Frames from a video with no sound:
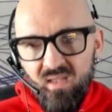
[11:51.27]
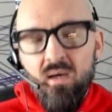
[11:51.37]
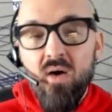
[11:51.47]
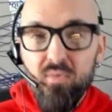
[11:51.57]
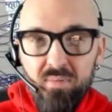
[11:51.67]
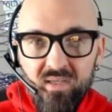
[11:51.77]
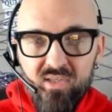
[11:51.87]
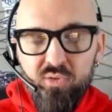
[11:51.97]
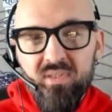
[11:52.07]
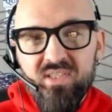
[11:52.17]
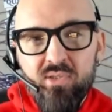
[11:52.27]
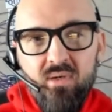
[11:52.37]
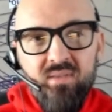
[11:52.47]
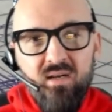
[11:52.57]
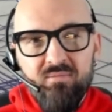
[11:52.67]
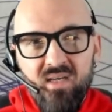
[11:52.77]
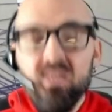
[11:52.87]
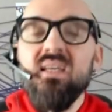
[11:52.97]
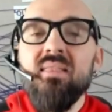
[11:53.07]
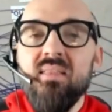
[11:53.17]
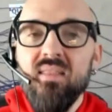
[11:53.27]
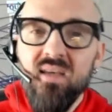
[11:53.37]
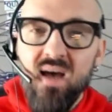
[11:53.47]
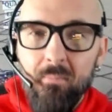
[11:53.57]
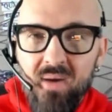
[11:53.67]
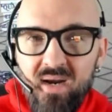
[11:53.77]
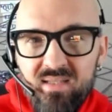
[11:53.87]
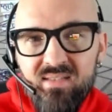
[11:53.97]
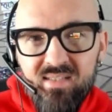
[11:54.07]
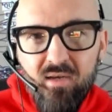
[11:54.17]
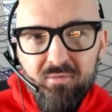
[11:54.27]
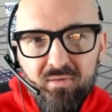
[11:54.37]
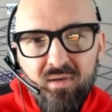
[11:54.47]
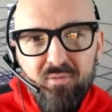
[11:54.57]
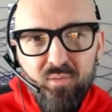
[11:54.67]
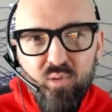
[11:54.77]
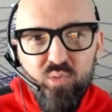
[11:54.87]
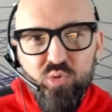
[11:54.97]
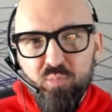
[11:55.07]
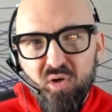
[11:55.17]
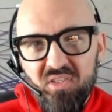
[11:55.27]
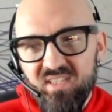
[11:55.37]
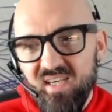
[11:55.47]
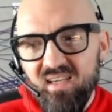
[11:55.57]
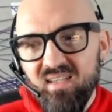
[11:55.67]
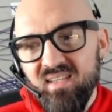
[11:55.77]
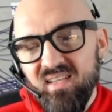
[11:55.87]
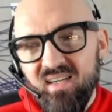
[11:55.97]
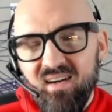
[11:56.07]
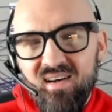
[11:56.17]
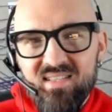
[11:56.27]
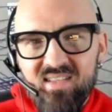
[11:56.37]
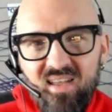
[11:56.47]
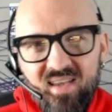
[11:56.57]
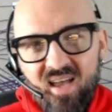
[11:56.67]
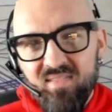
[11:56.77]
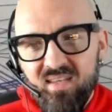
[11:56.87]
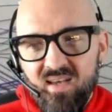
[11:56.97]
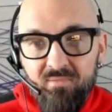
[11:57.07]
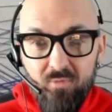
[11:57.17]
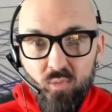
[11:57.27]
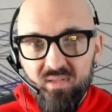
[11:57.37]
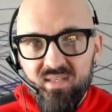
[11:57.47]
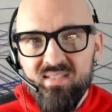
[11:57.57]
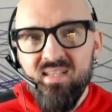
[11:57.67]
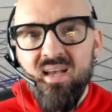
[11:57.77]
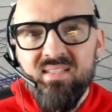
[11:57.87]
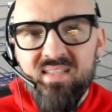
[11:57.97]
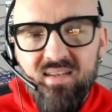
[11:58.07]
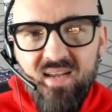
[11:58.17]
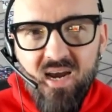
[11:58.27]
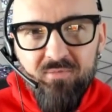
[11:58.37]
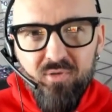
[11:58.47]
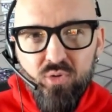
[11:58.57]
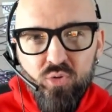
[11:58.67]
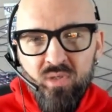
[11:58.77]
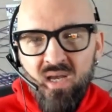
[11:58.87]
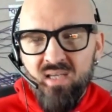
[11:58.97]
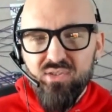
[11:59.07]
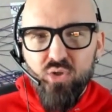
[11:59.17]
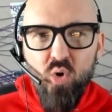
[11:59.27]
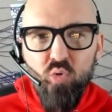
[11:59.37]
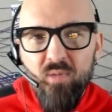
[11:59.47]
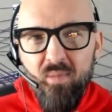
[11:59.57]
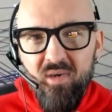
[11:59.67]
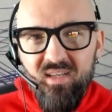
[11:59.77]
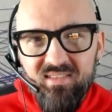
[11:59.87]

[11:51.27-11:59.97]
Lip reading: Other players released around the NFL, and then the combine itself for those who partake. All right, that's all I got for this Sunday afternoon. Skol, baby.